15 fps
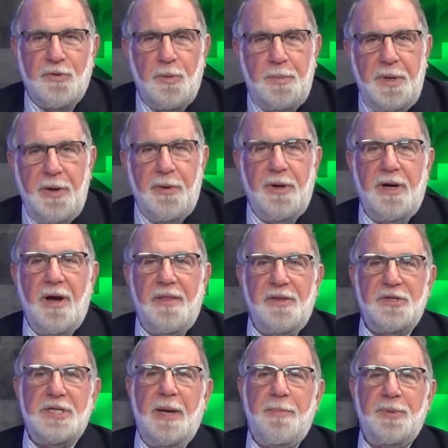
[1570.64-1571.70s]
appearing on
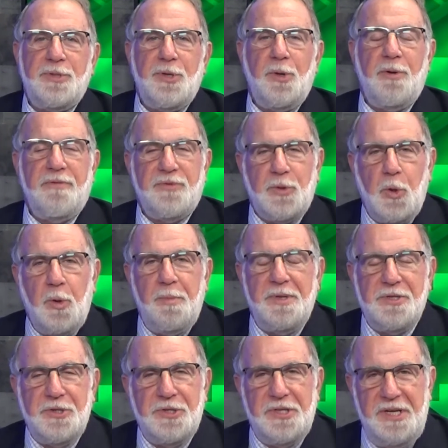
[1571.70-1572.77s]
this episode of SCORE
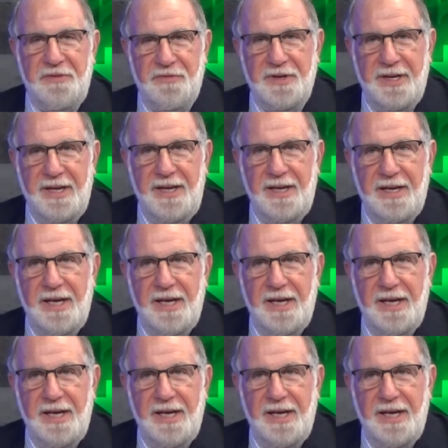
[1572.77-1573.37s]
Business TV.